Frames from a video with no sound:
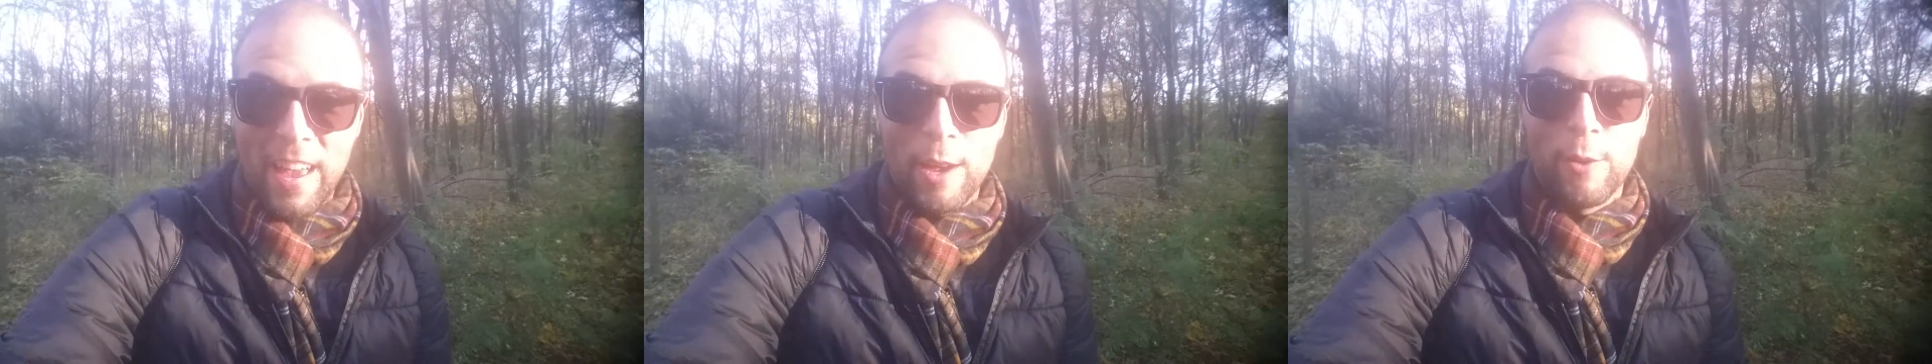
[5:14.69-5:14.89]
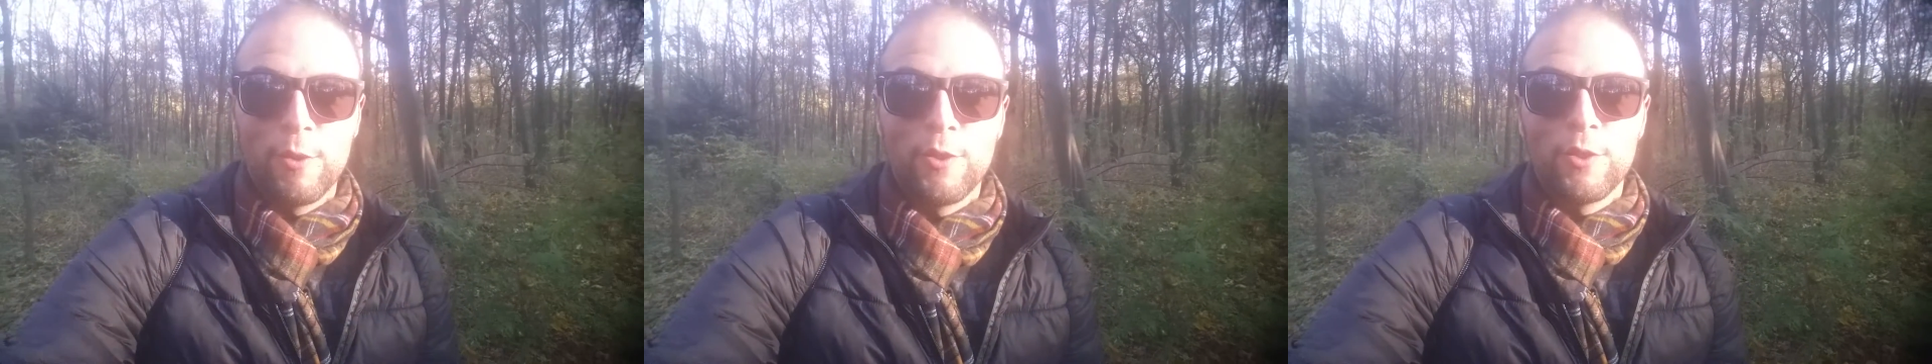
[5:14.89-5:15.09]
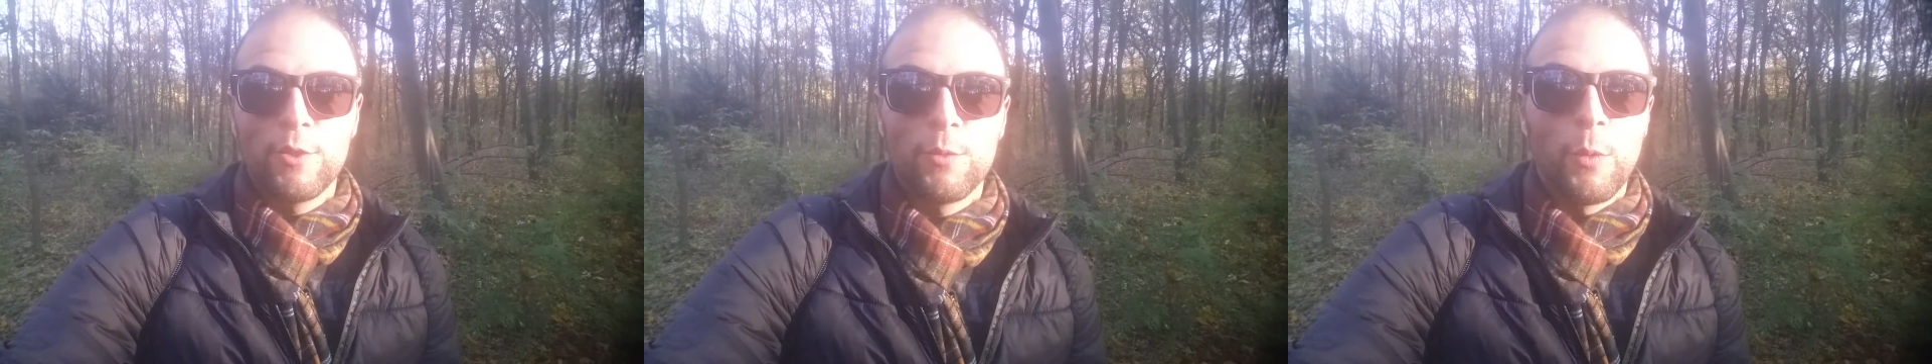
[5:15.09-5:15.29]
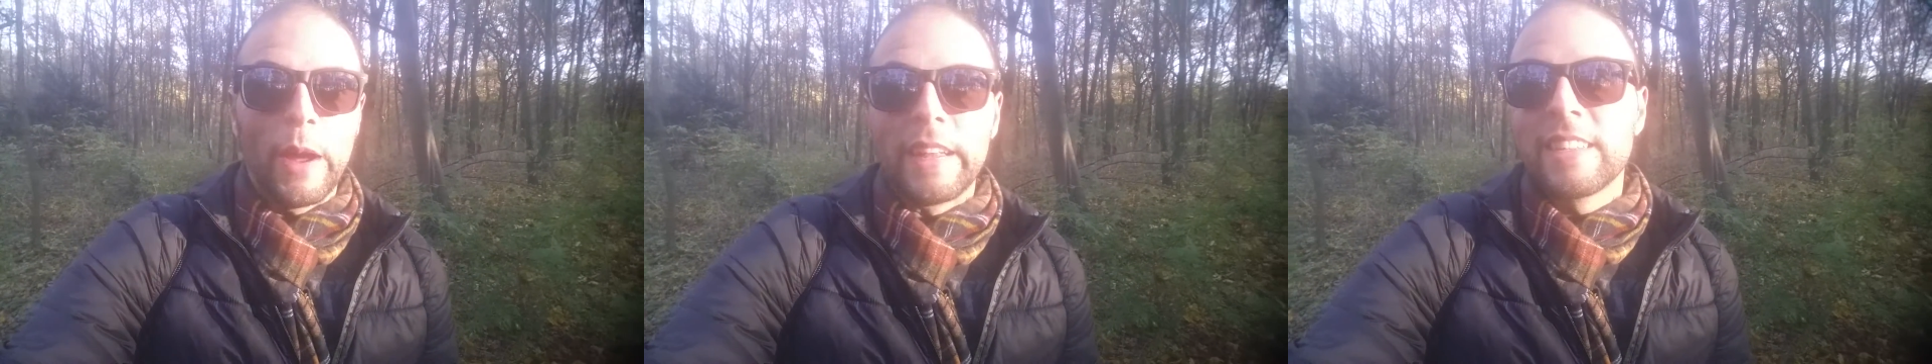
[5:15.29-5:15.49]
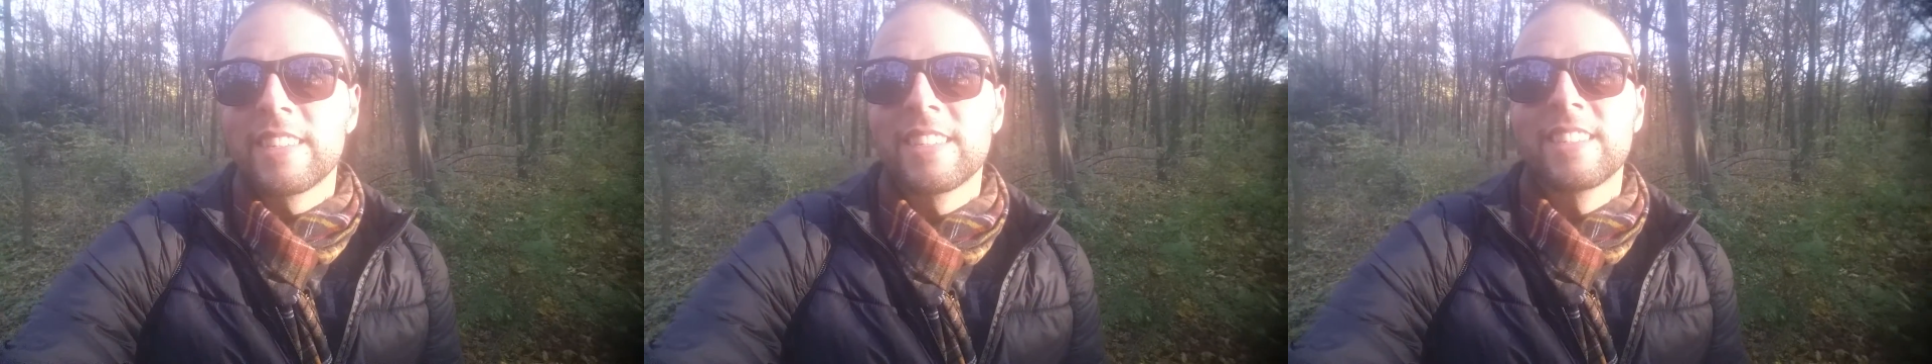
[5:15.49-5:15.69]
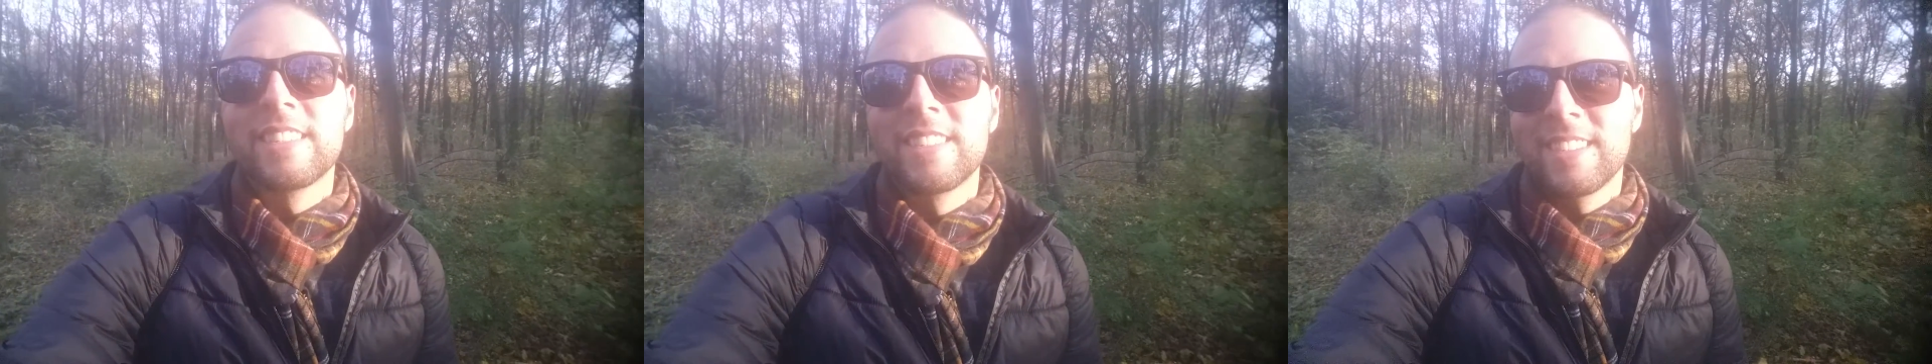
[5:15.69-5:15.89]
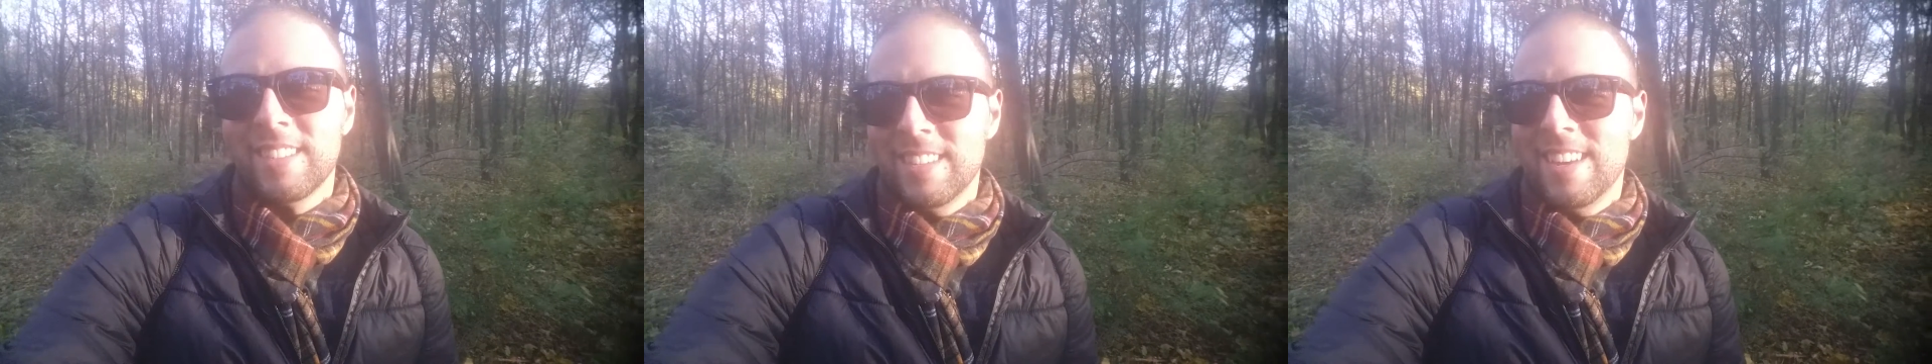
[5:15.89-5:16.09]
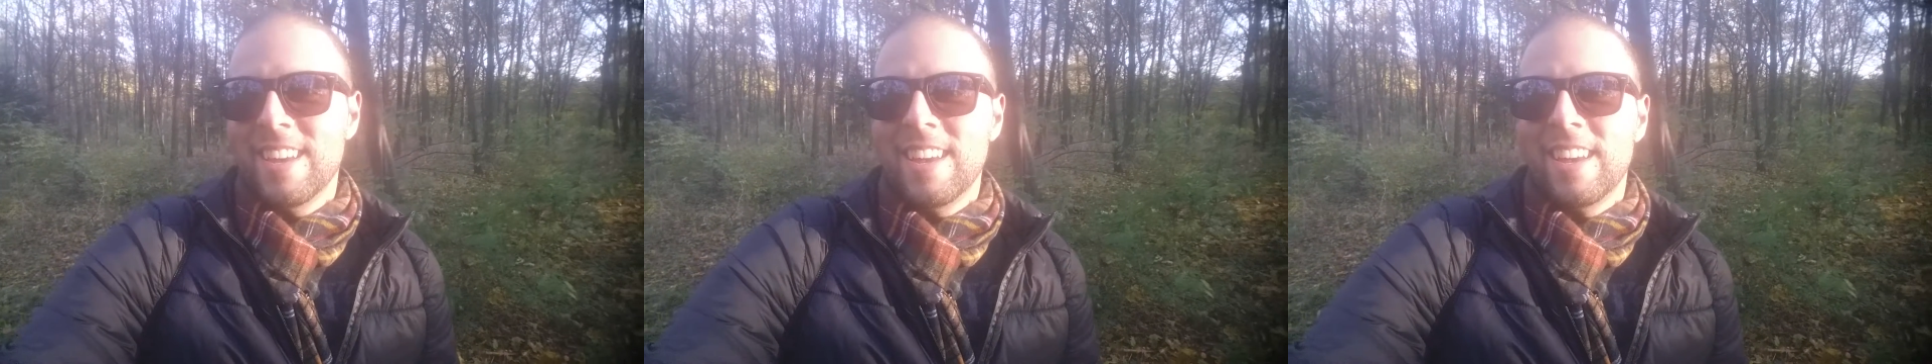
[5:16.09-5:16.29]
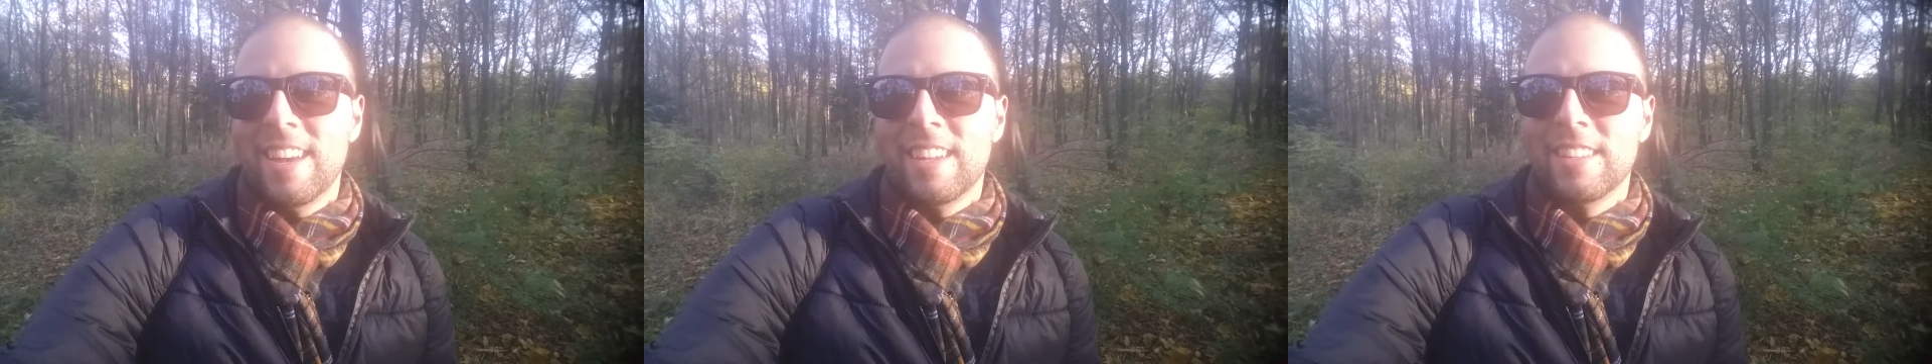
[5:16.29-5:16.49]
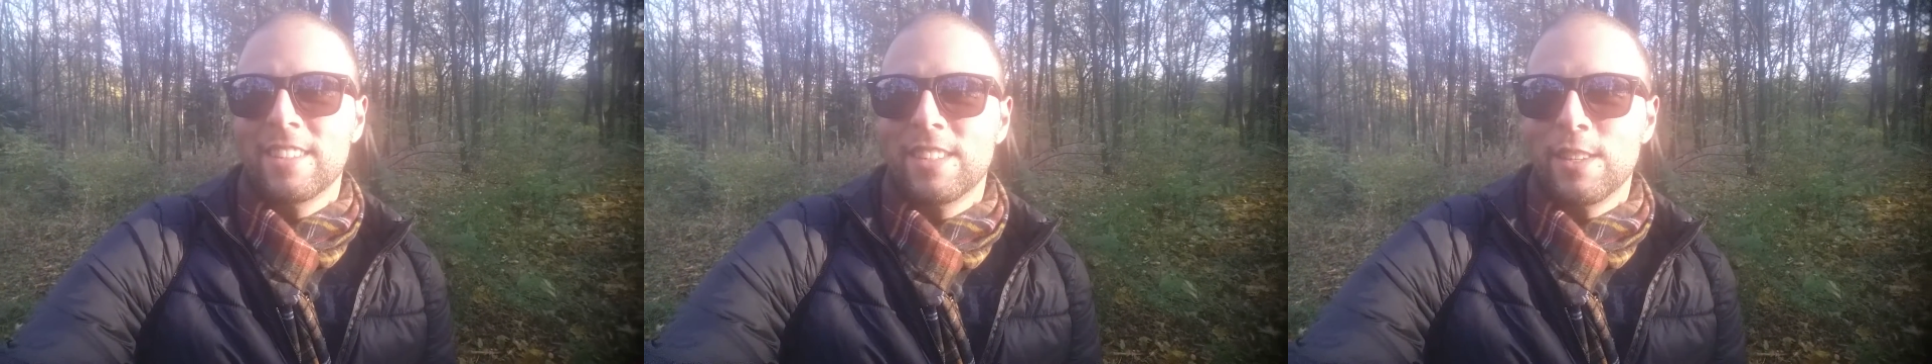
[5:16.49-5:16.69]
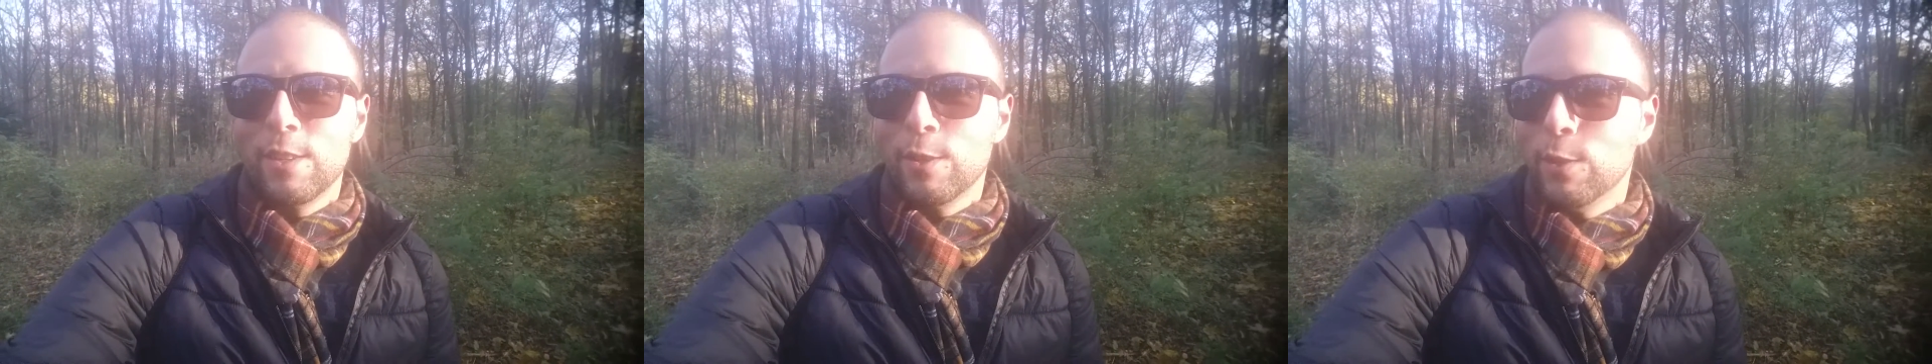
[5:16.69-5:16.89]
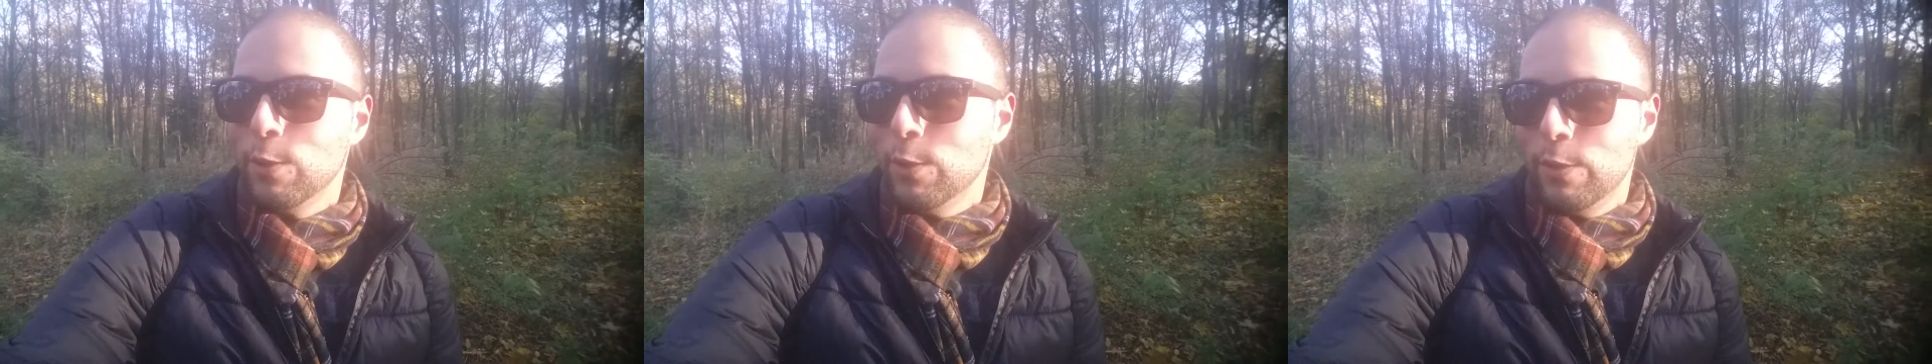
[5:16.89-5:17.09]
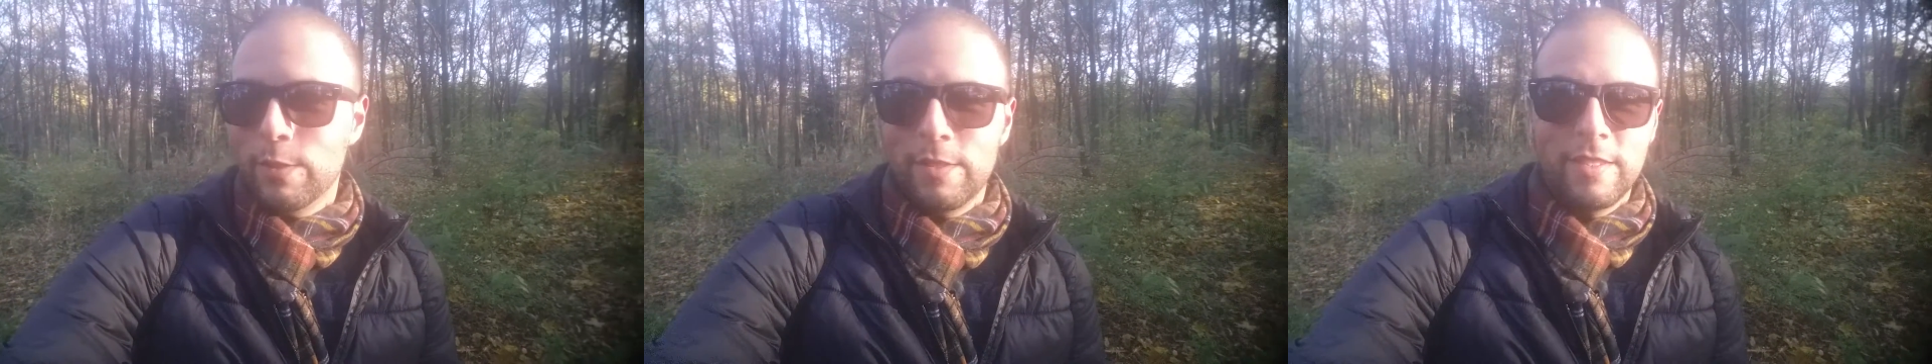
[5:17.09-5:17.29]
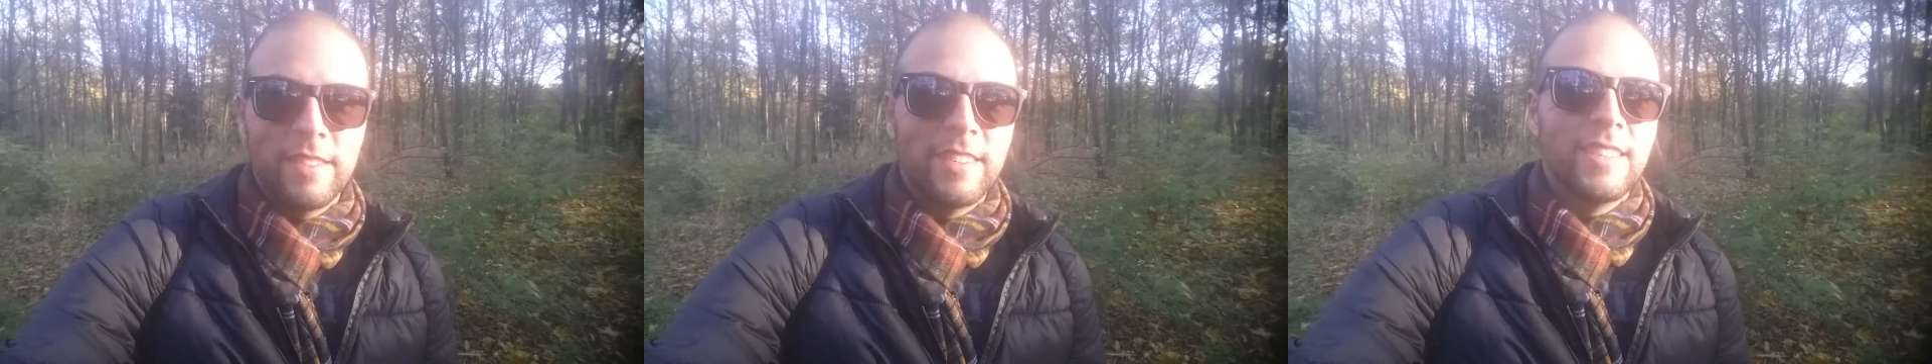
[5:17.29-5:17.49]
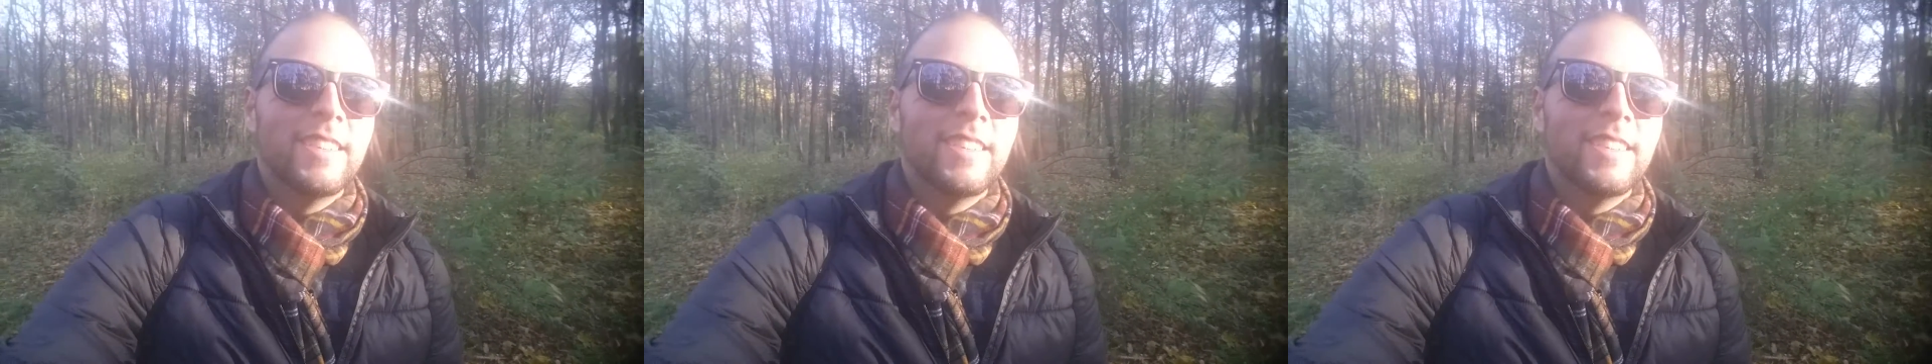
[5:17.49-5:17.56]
I could just wait until